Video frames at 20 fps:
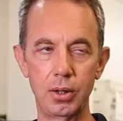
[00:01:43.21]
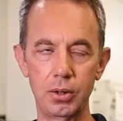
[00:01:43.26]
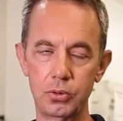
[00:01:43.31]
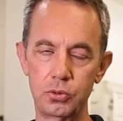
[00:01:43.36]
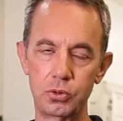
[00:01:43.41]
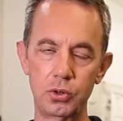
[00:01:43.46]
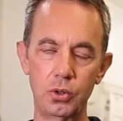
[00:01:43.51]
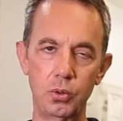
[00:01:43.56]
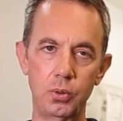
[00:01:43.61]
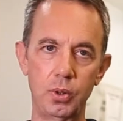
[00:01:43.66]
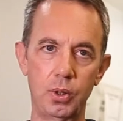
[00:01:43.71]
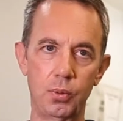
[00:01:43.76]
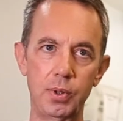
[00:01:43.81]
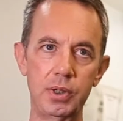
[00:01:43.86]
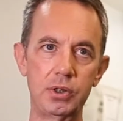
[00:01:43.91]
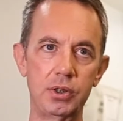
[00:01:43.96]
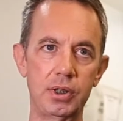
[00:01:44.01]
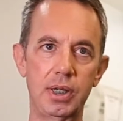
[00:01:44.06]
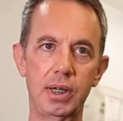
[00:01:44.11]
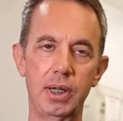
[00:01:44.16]
So
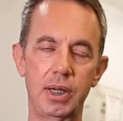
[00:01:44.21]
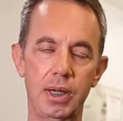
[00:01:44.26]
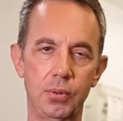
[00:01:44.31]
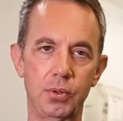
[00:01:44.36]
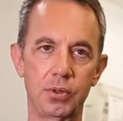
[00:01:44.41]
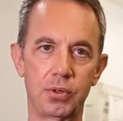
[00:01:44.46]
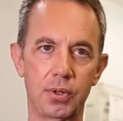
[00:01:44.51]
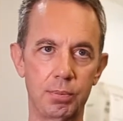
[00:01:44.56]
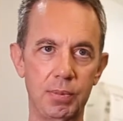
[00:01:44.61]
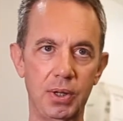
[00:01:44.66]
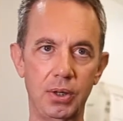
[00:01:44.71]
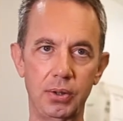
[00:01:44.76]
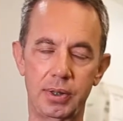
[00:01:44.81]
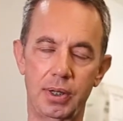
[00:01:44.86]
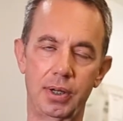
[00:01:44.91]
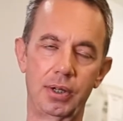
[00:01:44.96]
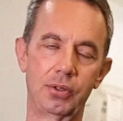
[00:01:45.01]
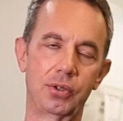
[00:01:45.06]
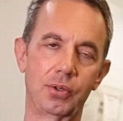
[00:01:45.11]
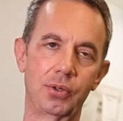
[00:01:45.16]
originally it was the
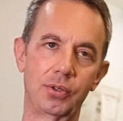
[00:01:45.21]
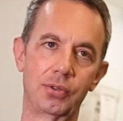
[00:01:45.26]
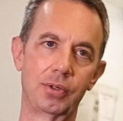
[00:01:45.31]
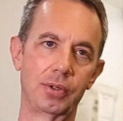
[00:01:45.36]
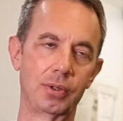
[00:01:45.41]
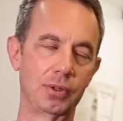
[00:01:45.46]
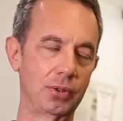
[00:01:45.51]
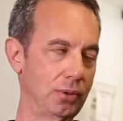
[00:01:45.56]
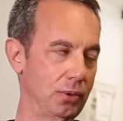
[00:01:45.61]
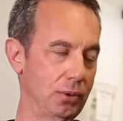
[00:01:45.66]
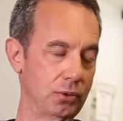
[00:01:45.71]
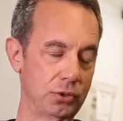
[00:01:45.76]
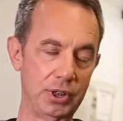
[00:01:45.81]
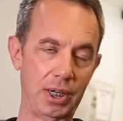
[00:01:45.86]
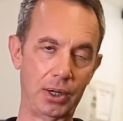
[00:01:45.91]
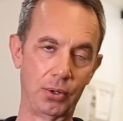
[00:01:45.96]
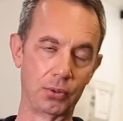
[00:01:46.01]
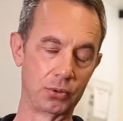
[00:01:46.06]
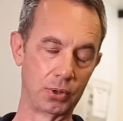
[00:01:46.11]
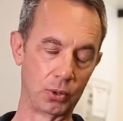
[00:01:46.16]
military, so
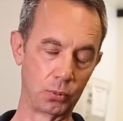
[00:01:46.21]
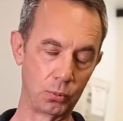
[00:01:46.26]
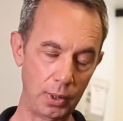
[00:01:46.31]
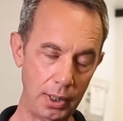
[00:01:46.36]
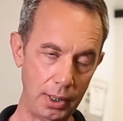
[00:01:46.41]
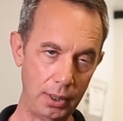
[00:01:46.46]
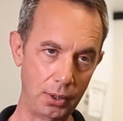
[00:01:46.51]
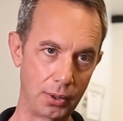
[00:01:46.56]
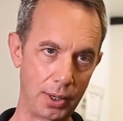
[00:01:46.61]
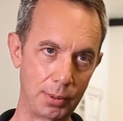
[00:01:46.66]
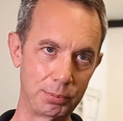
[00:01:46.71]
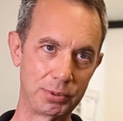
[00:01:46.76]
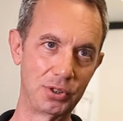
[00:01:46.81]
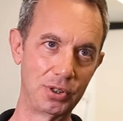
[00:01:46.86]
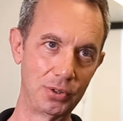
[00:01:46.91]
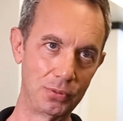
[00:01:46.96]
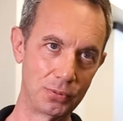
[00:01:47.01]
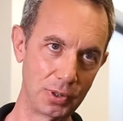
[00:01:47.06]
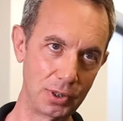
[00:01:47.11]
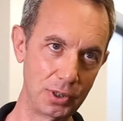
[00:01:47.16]
I was like, wow,
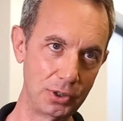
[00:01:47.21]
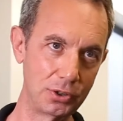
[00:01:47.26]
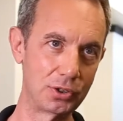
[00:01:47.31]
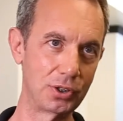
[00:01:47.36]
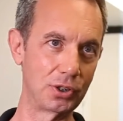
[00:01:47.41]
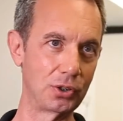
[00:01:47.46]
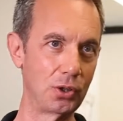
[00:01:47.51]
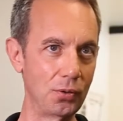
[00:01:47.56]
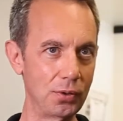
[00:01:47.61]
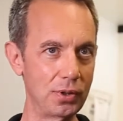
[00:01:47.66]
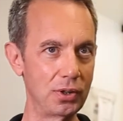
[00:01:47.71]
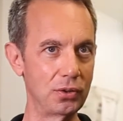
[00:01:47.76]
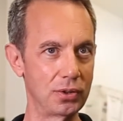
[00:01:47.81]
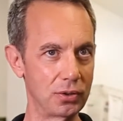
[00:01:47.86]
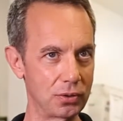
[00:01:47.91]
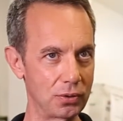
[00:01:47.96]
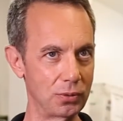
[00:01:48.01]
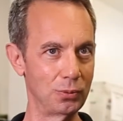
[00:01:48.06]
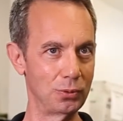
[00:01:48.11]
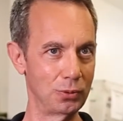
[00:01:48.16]
Opportunity Village took over this?
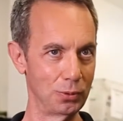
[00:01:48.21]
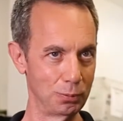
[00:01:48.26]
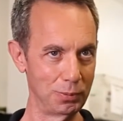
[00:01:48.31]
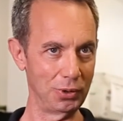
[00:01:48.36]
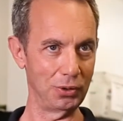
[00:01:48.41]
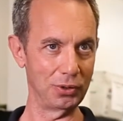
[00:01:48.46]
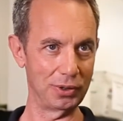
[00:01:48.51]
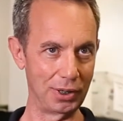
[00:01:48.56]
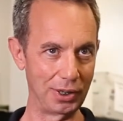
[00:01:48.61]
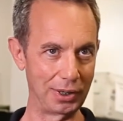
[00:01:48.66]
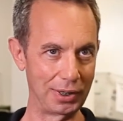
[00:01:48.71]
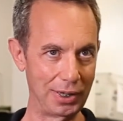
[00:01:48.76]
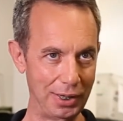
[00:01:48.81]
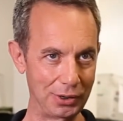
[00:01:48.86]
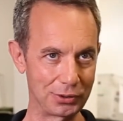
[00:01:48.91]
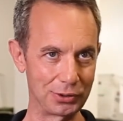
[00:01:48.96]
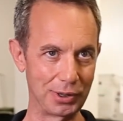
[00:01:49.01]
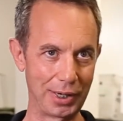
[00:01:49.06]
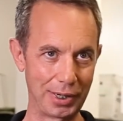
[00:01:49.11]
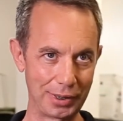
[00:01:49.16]
This was a military
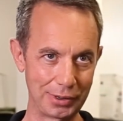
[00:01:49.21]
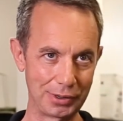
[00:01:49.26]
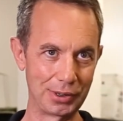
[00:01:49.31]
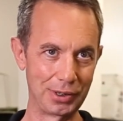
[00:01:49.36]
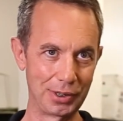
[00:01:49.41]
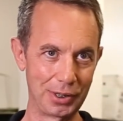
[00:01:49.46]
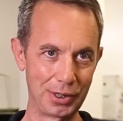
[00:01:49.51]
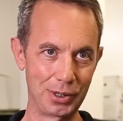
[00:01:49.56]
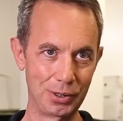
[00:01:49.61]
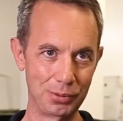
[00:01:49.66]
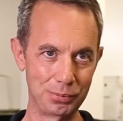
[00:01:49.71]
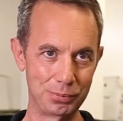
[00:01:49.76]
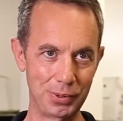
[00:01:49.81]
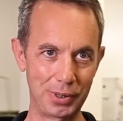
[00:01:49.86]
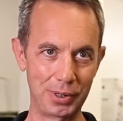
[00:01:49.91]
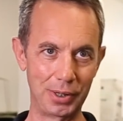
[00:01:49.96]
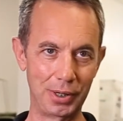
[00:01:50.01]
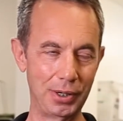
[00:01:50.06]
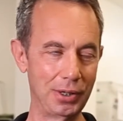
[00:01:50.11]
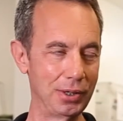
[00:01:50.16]
contract.
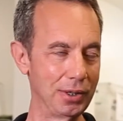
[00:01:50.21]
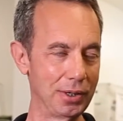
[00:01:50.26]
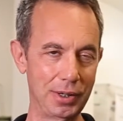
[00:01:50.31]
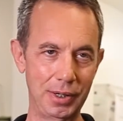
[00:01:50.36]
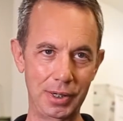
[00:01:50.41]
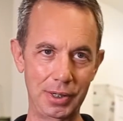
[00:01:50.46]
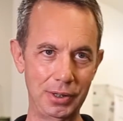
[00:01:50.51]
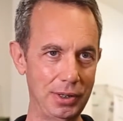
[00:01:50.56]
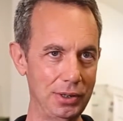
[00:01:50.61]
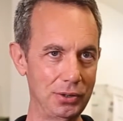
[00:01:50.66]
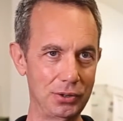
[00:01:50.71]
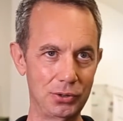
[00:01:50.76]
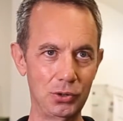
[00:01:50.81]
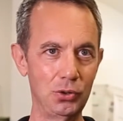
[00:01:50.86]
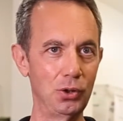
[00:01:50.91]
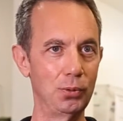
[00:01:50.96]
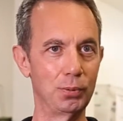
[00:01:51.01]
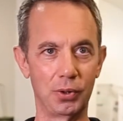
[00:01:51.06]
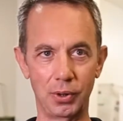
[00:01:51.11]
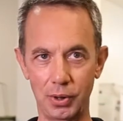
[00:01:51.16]
But it's
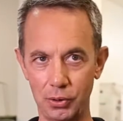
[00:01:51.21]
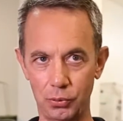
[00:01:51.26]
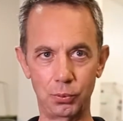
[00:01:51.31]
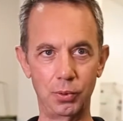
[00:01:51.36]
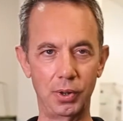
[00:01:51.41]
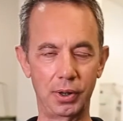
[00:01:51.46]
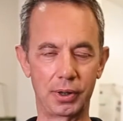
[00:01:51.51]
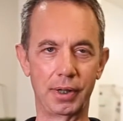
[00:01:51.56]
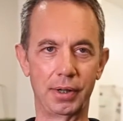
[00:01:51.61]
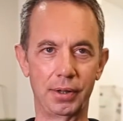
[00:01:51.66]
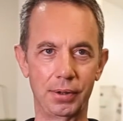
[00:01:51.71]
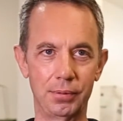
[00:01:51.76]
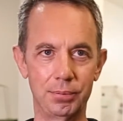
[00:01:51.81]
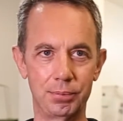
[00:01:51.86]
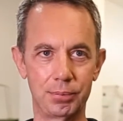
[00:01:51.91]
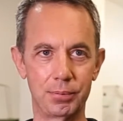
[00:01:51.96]
doable, it's working.